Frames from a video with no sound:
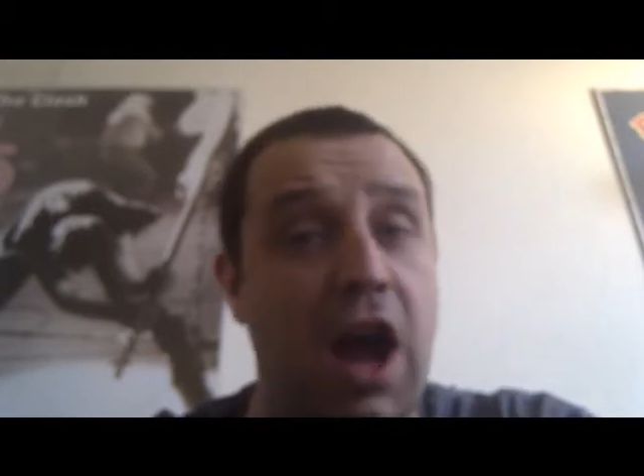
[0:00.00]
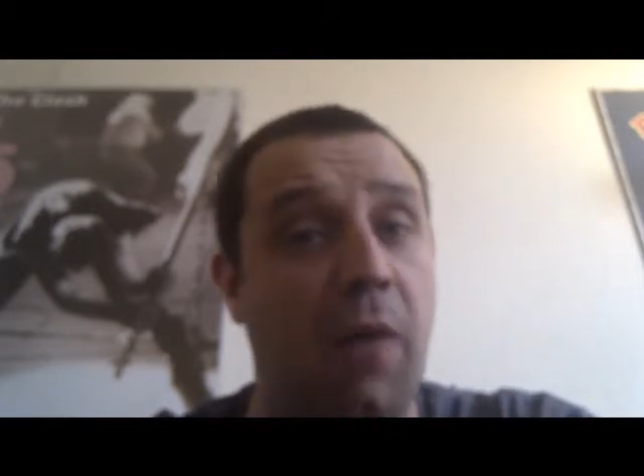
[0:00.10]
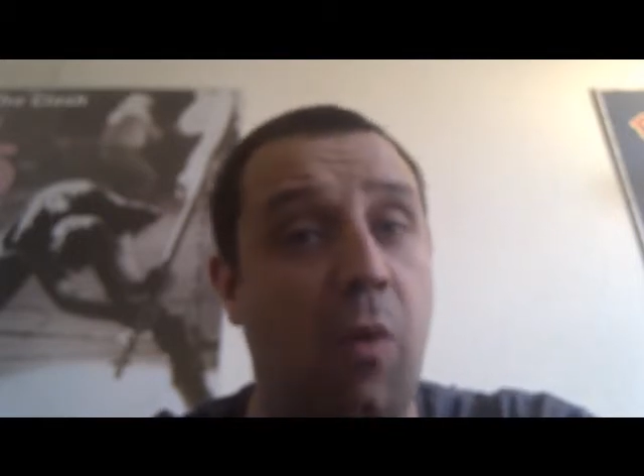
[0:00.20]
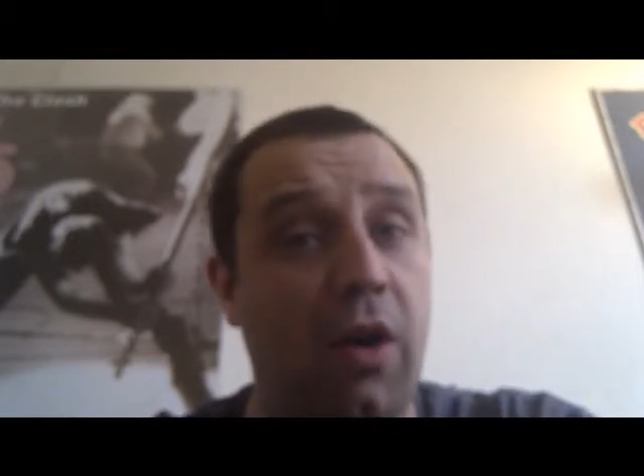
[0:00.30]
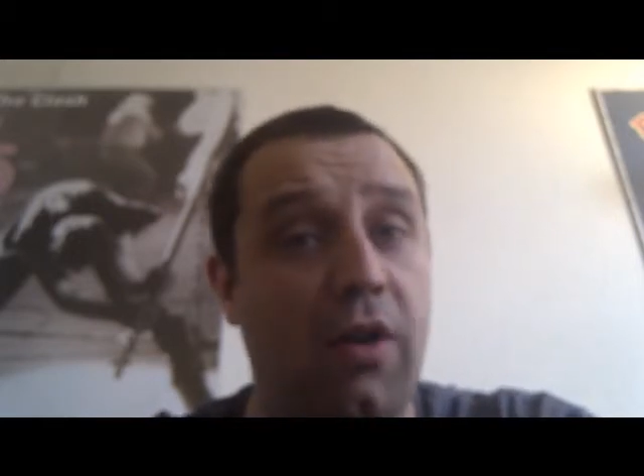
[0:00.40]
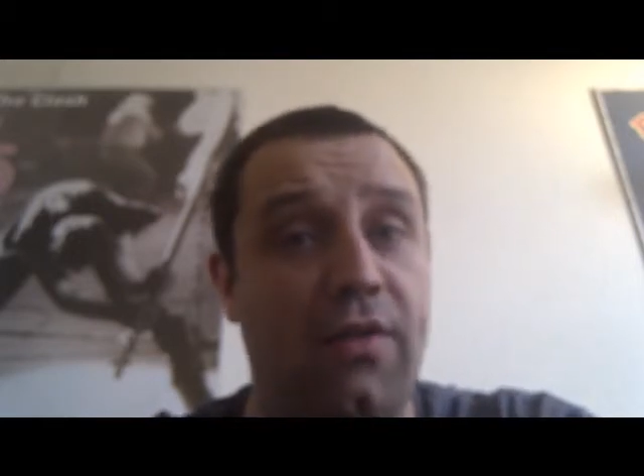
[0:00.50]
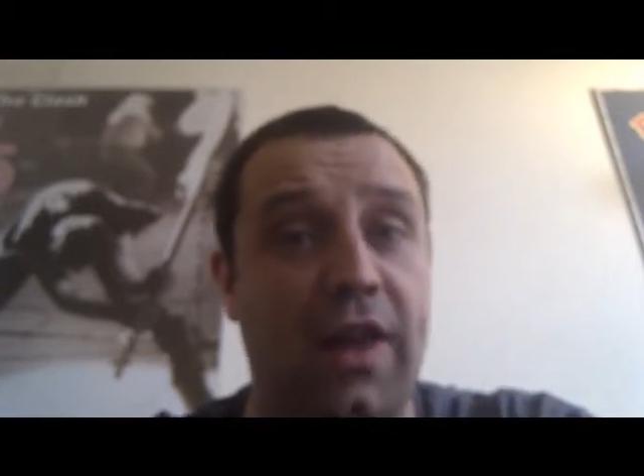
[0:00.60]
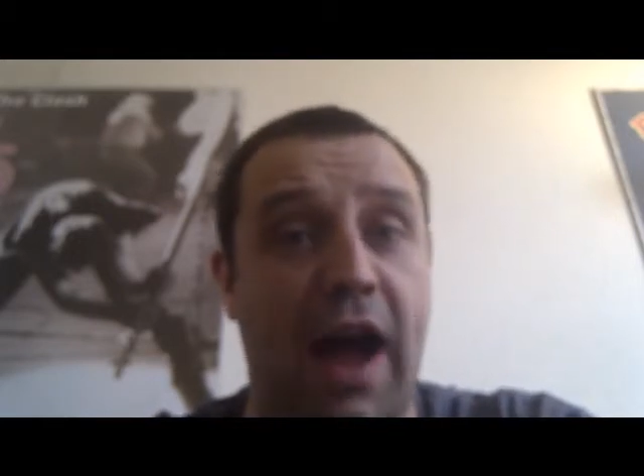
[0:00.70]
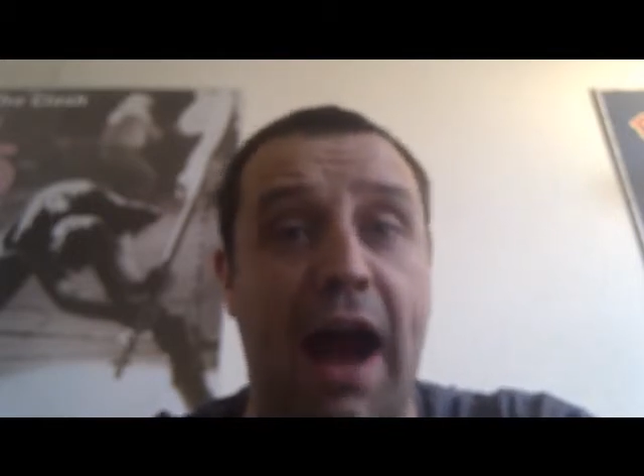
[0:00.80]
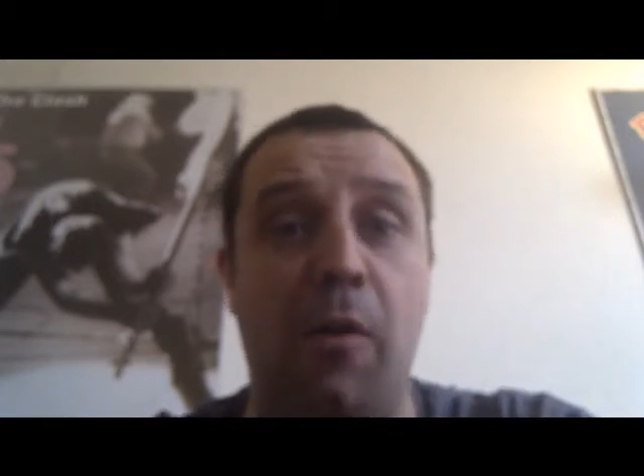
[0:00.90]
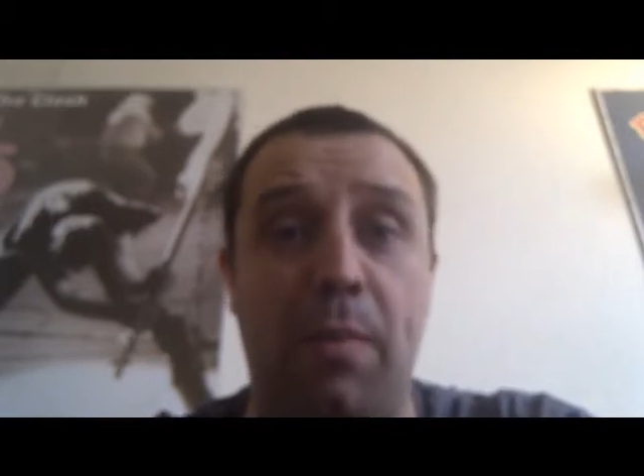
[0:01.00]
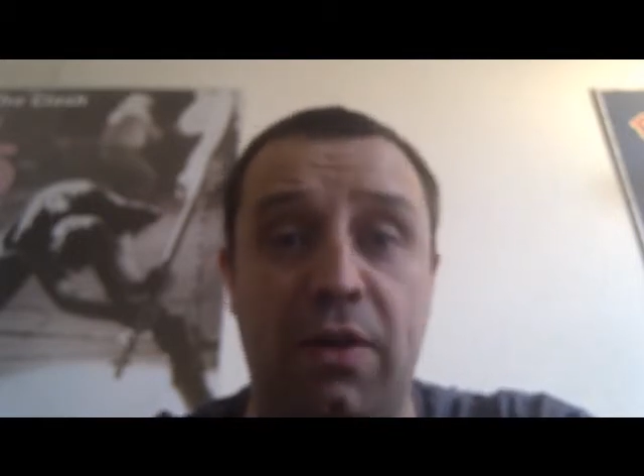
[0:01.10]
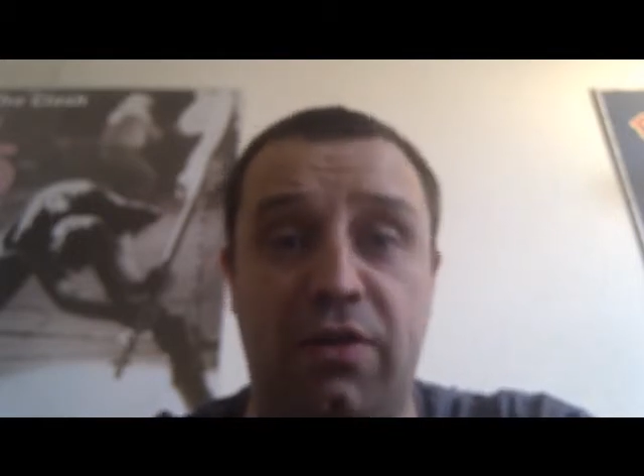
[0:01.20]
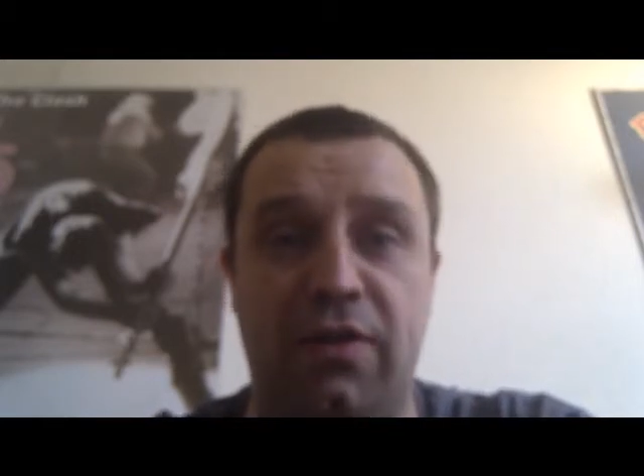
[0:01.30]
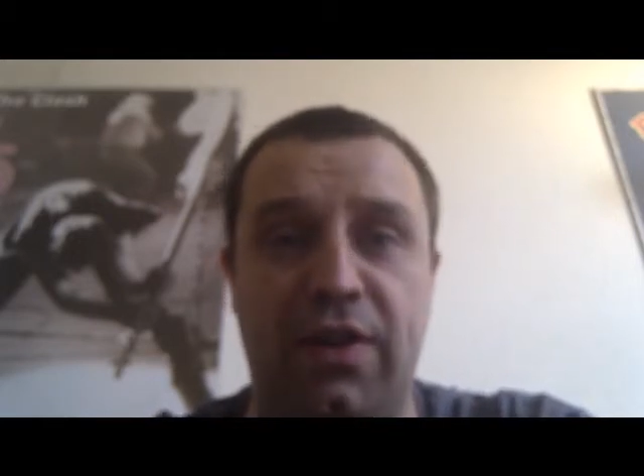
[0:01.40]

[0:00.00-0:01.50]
and one of the outputs of this